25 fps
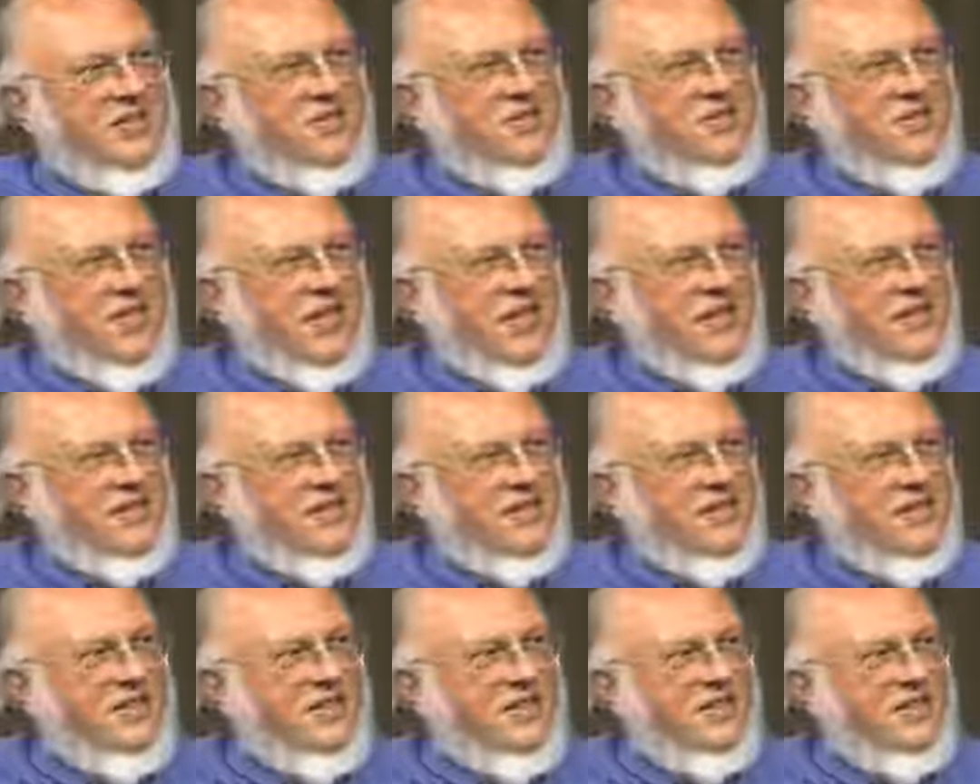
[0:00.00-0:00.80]
So do
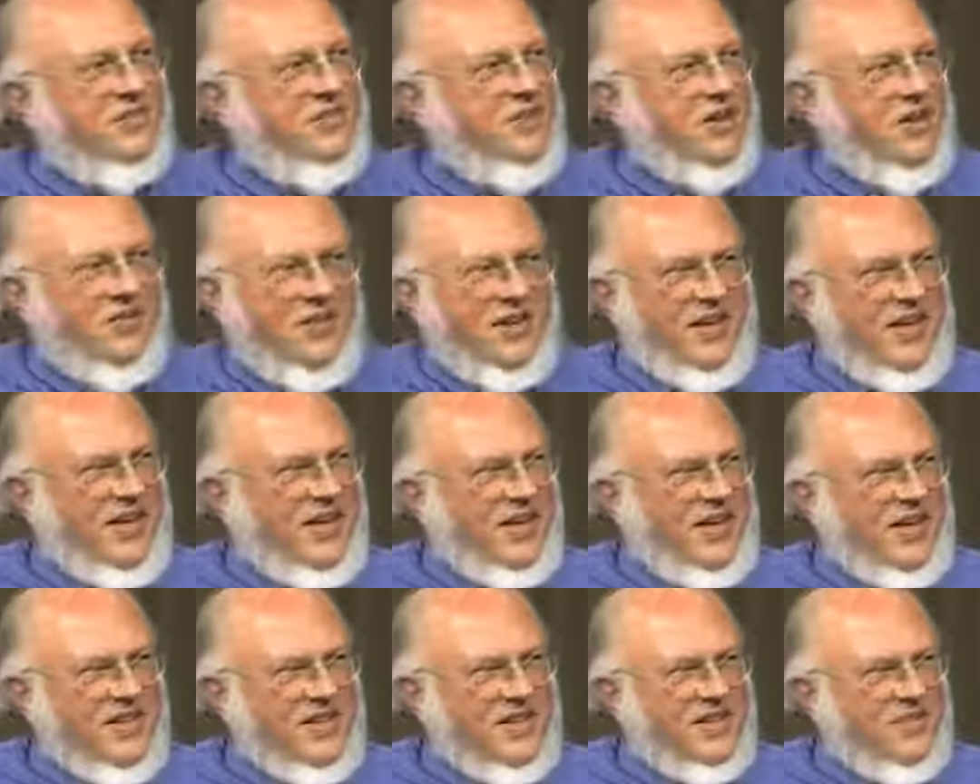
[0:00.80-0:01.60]
you have any
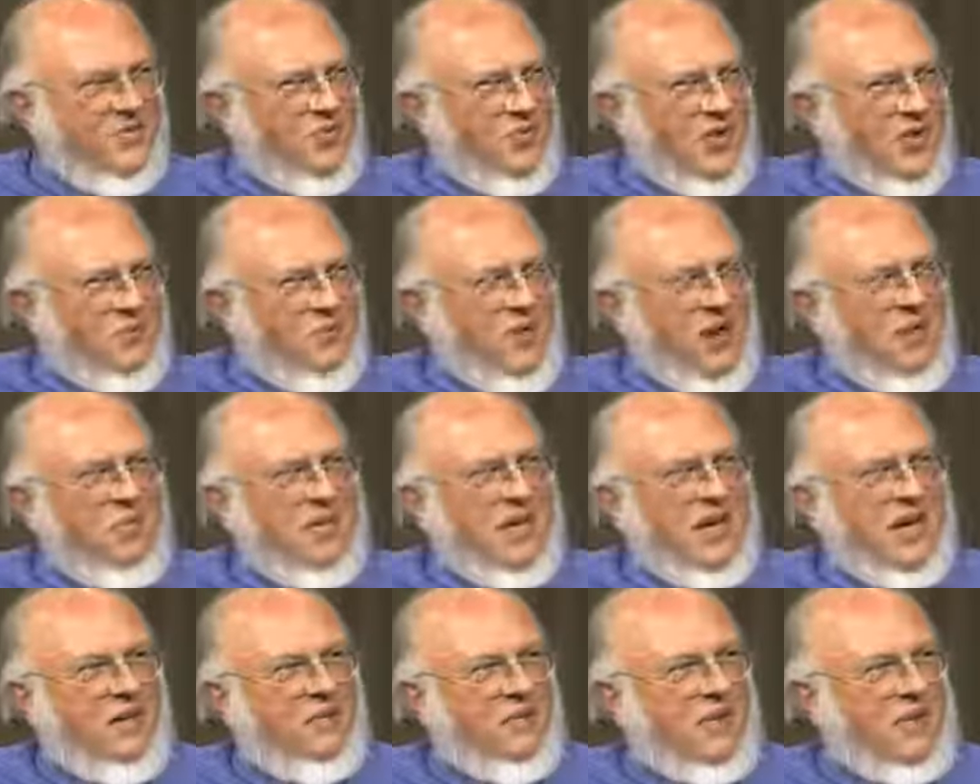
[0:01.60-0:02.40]
ideas of what might
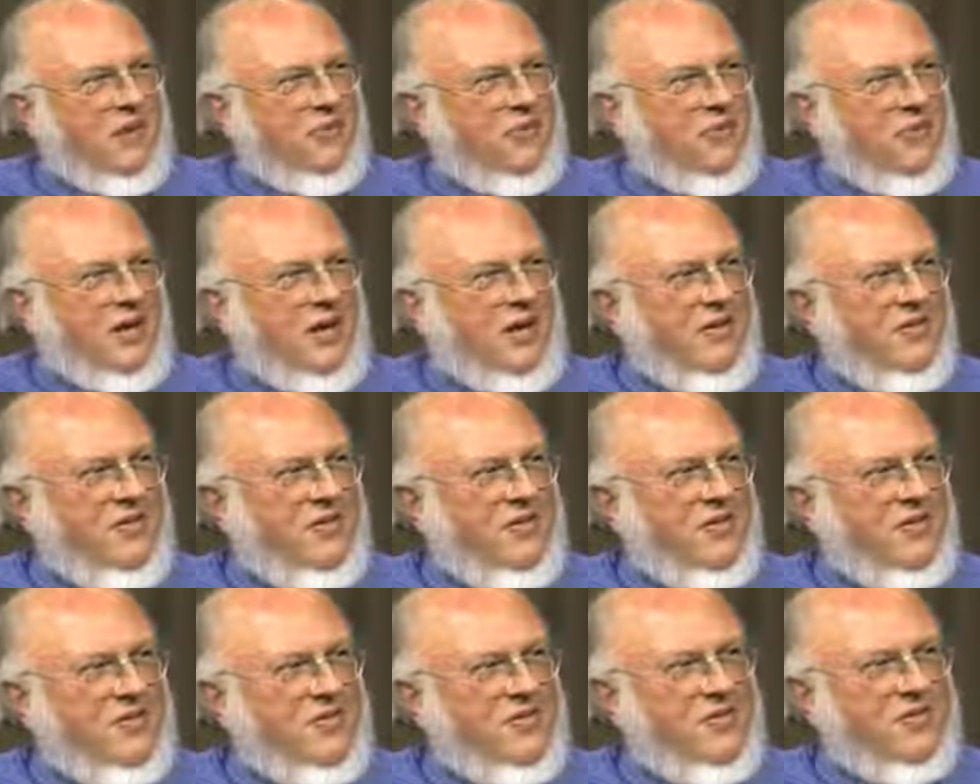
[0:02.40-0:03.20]
be coming up for any of
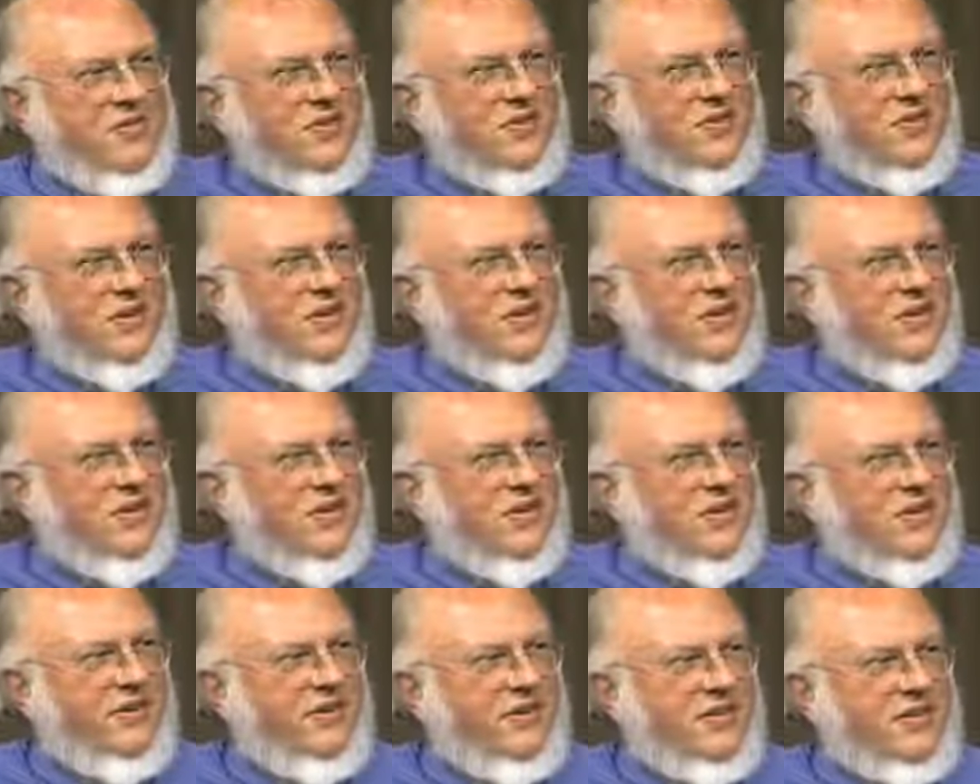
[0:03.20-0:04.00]
those, or
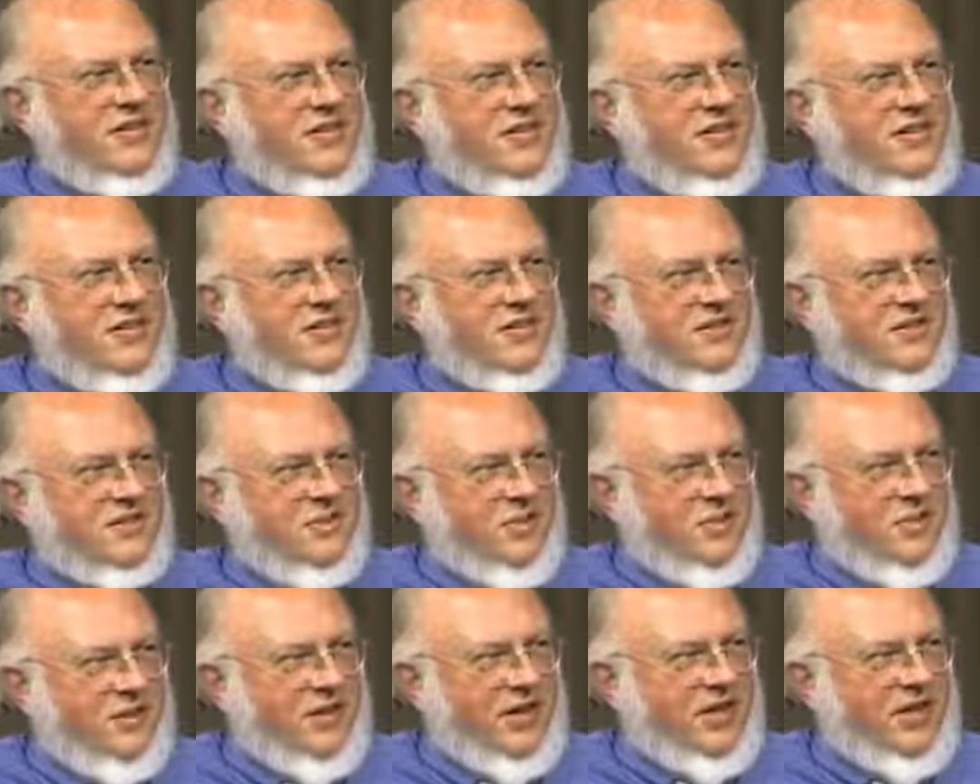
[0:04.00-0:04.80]
is it still
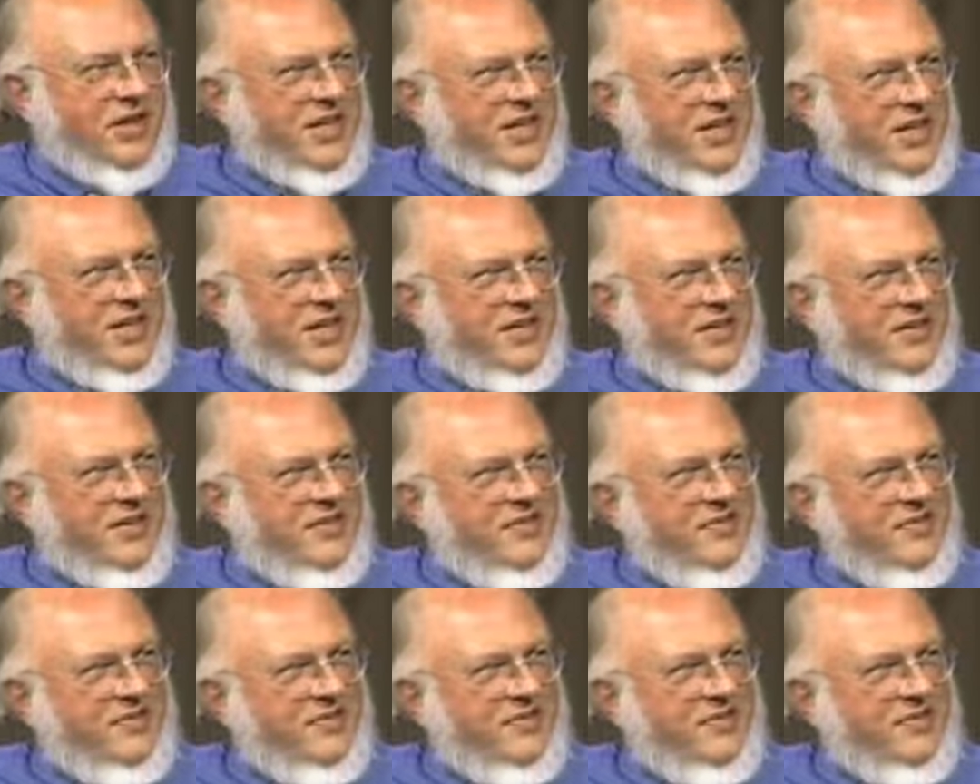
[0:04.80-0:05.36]
too early to tell?